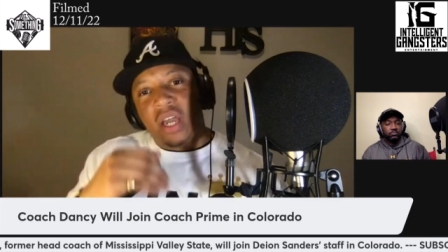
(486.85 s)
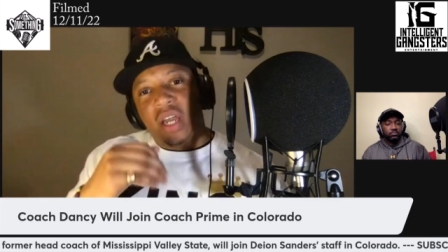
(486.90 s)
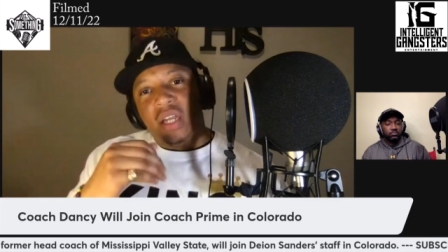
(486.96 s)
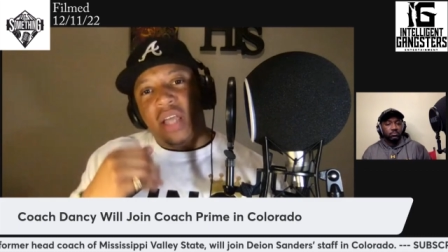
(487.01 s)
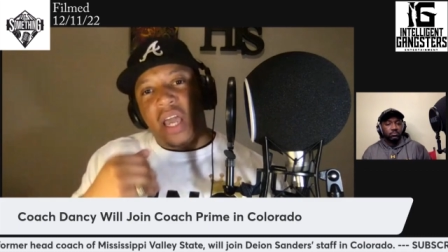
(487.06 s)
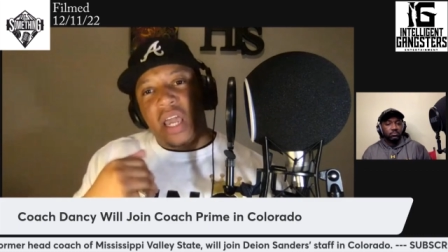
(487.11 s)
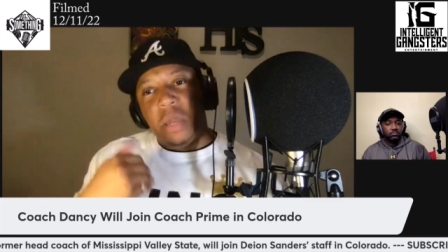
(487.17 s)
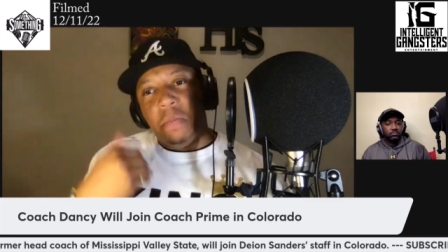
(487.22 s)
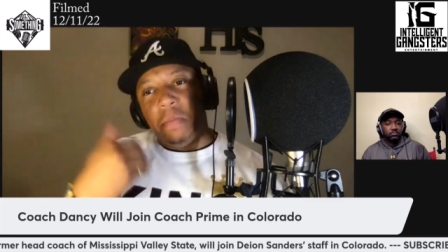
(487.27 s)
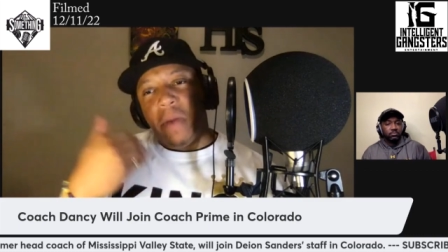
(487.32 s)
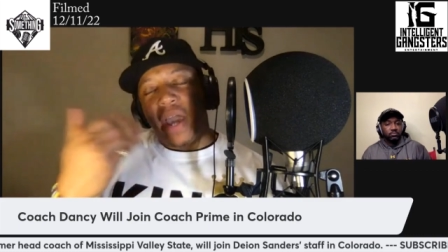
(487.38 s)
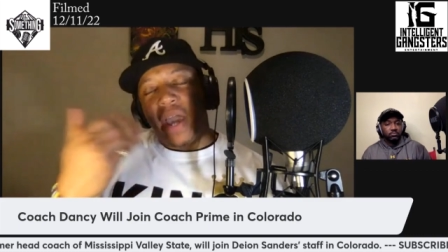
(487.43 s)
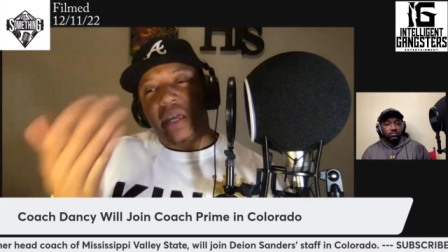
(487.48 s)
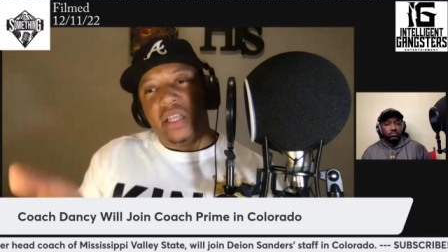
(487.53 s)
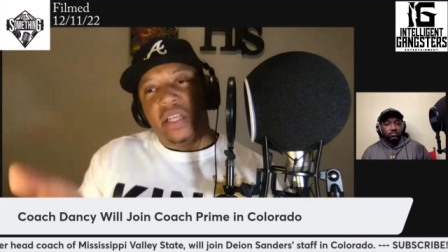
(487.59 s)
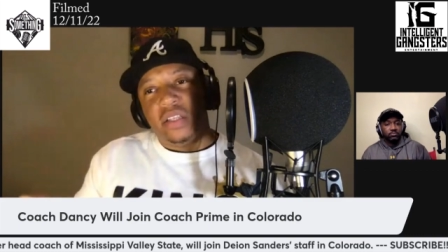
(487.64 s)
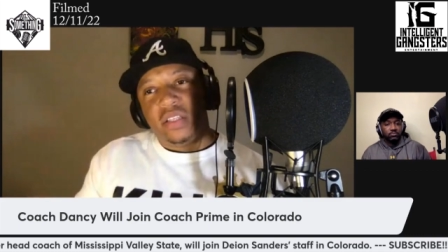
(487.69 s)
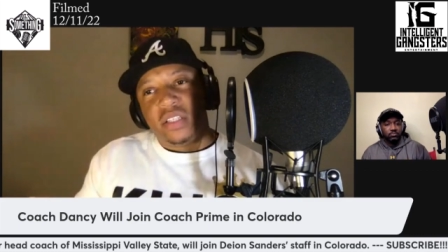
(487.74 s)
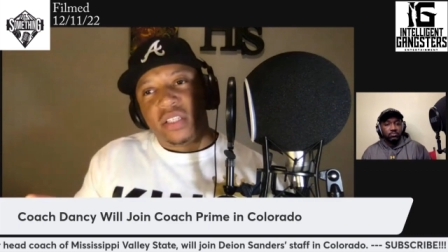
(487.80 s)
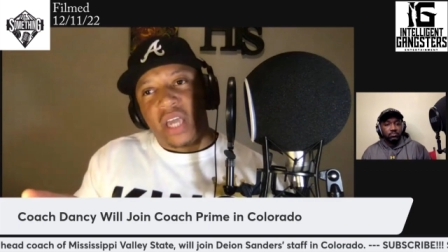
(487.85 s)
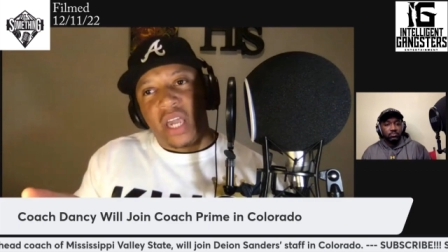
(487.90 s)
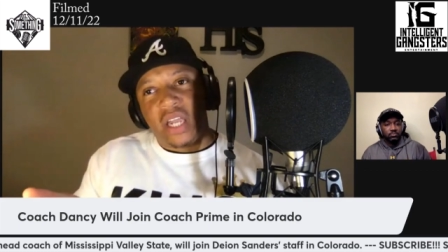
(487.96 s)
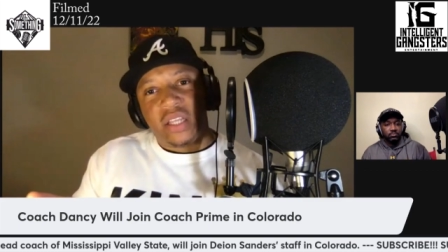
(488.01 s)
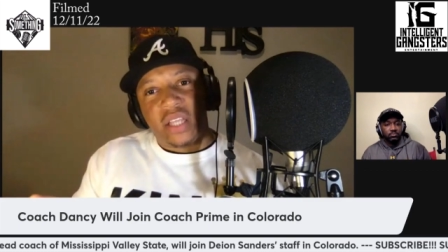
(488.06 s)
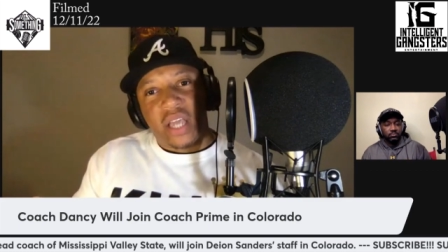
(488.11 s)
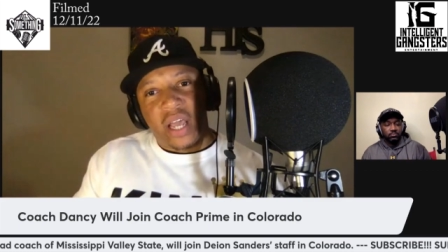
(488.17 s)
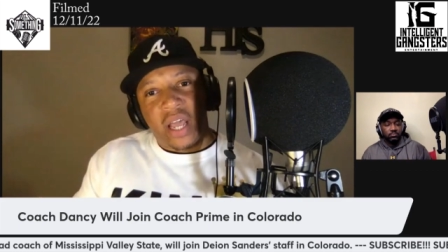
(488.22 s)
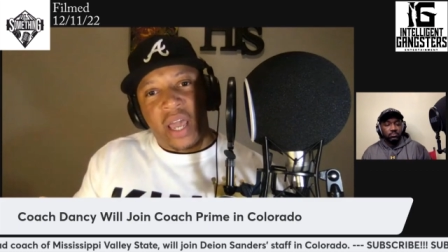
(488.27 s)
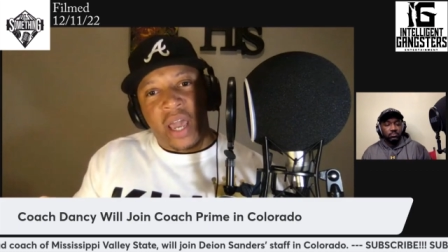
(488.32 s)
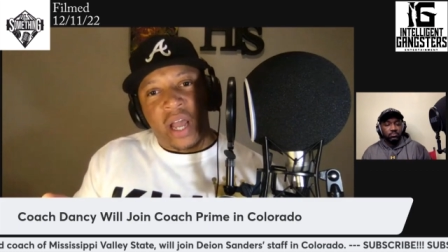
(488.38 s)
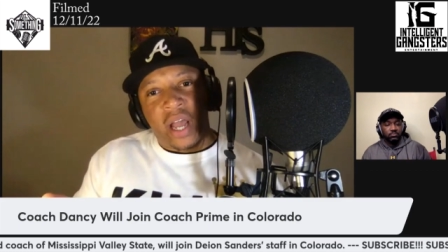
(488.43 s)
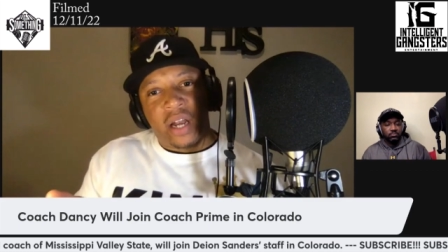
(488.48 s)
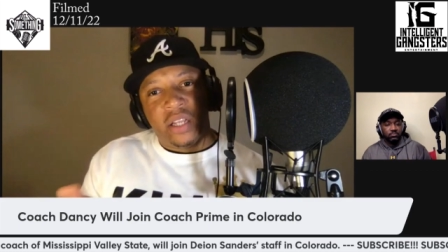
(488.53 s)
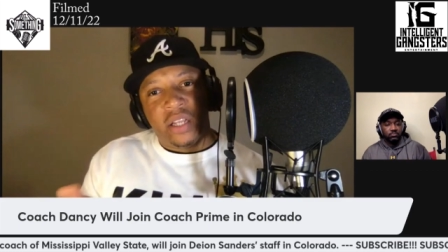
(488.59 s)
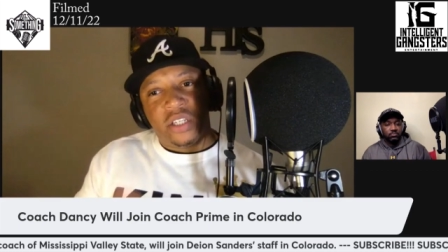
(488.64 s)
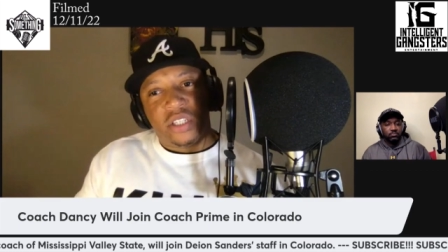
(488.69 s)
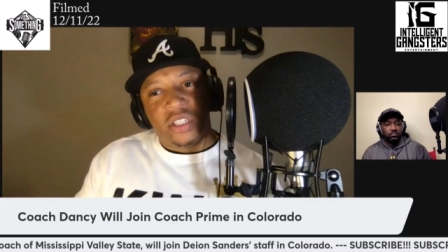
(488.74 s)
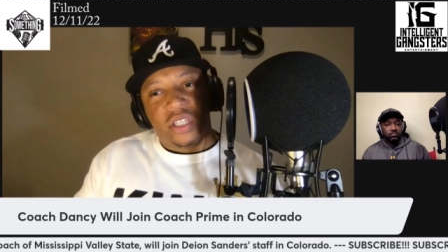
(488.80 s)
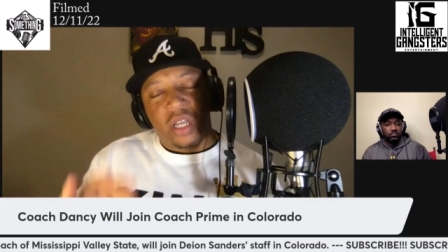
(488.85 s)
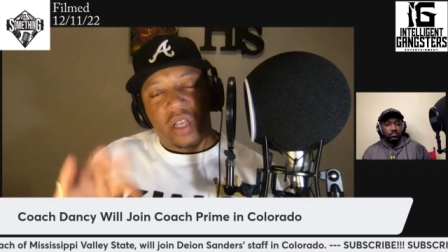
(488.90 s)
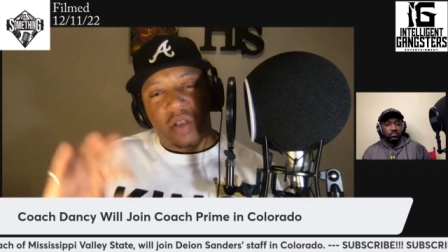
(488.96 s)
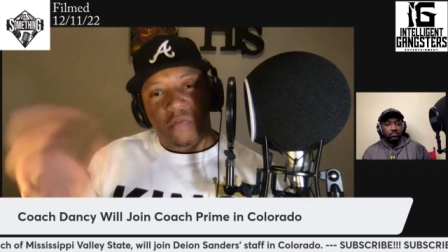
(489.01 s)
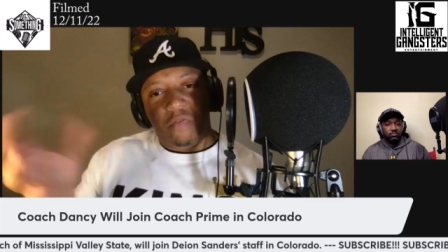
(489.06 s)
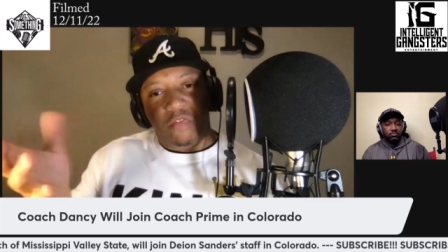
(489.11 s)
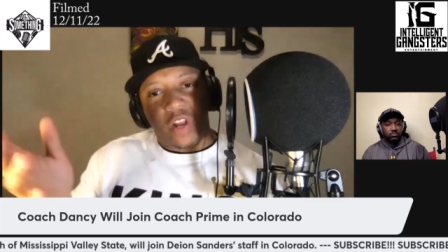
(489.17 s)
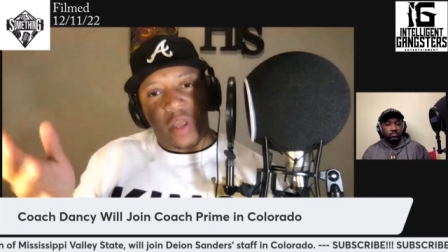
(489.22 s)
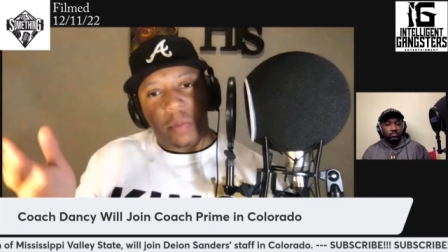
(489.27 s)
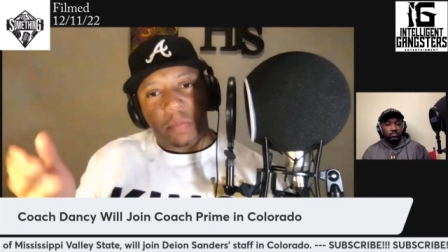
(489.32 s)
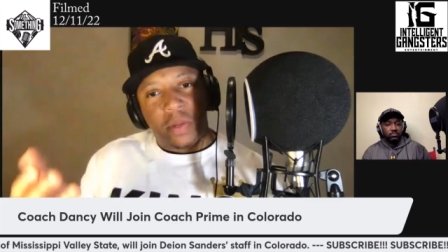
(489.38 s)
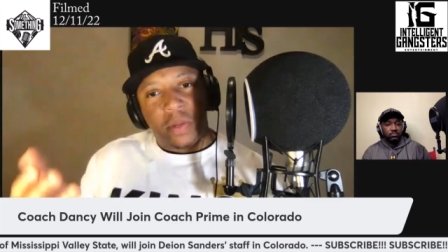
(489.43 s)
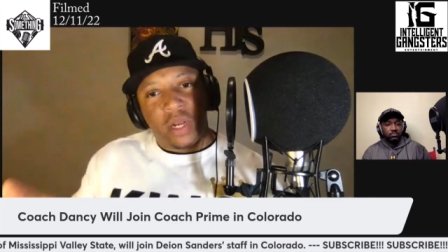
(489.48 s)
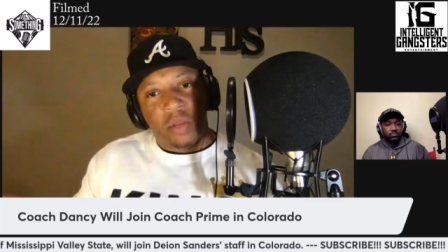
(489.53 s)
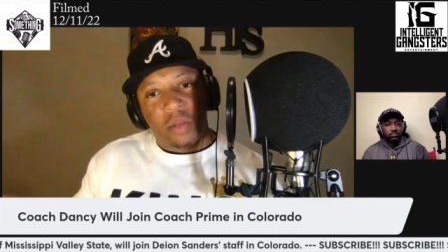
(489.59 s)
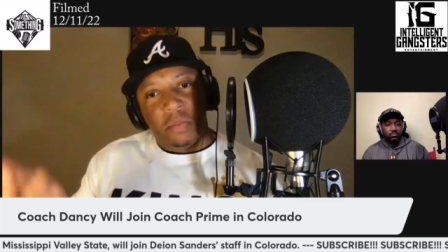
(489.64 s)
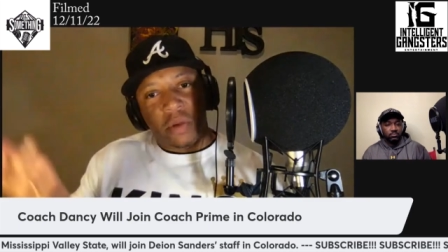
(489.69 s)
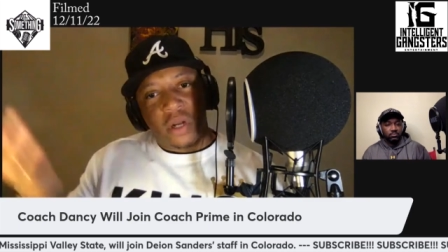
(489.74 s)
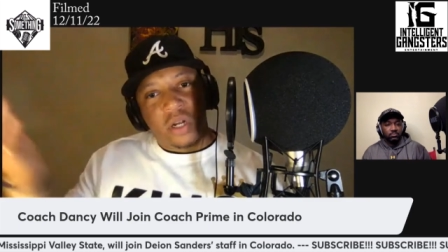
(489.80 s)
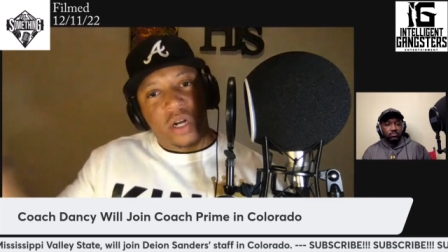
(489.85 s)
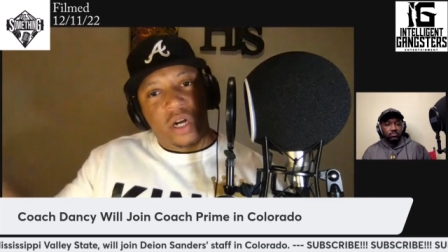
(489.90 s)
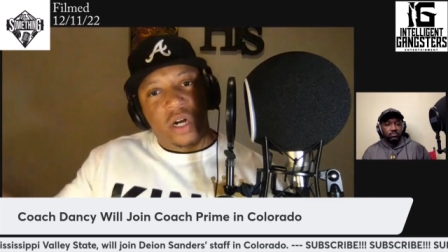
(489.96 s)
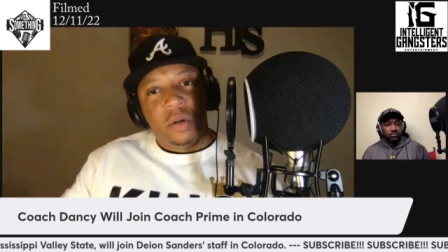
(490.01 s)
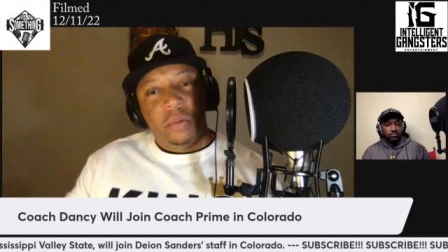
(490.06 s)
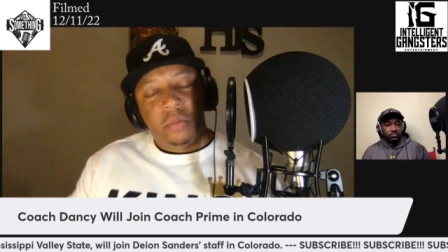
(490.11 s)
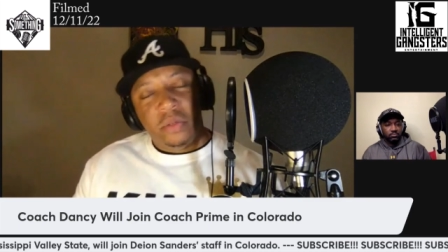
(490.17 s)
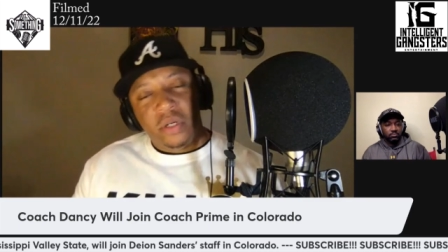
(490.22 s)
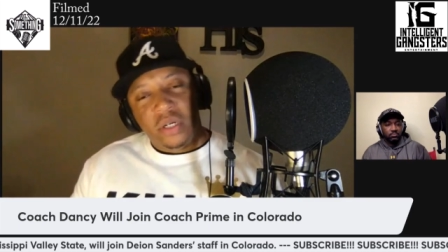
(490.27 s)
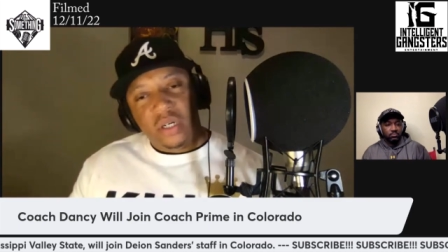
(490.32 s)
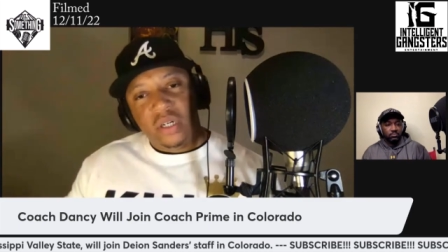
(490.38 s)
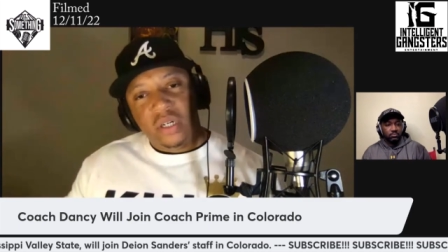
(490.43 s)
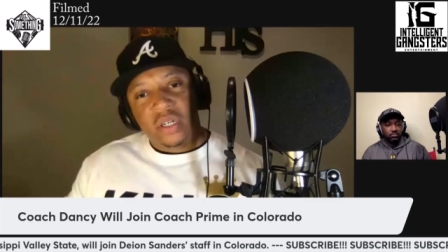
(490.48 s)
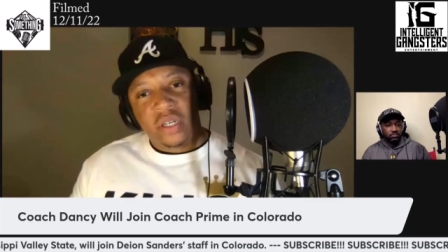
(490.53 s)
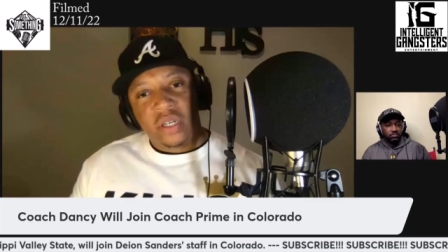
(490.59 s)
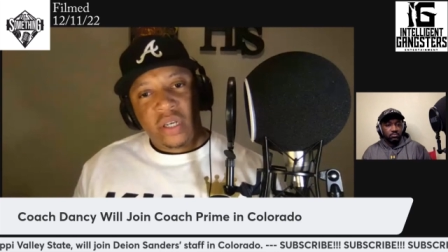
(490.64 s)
that he might can take that analyst shit and flip it and become a,